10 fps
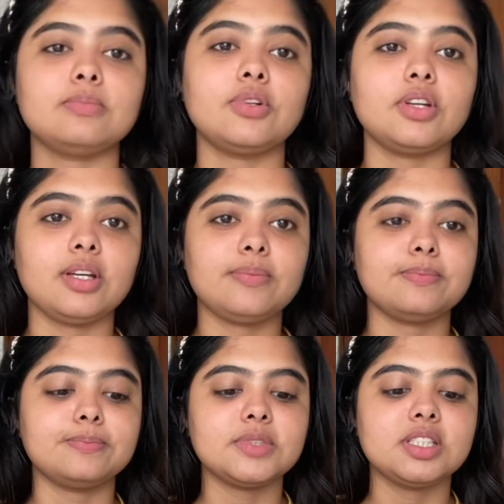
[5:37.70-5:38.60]
Okay,
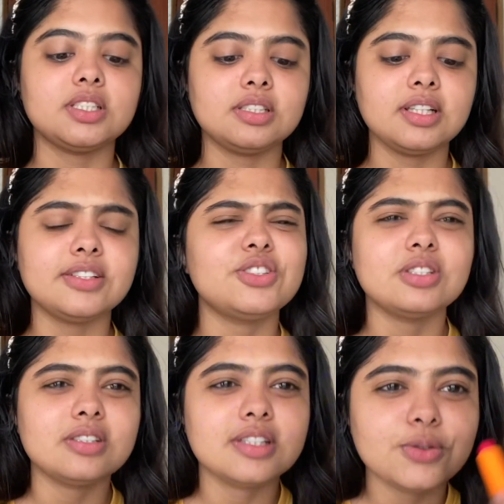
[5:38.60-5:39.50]
let's
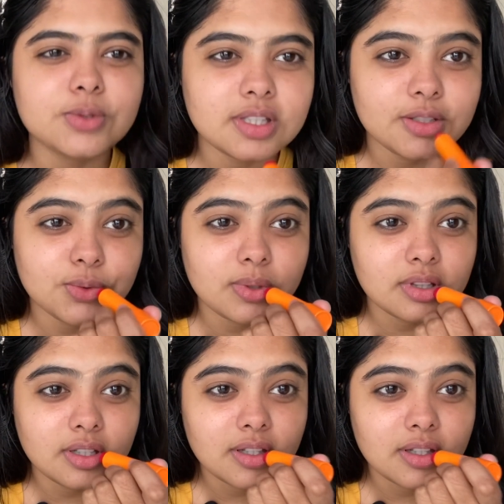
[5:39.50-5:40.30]
just use this one.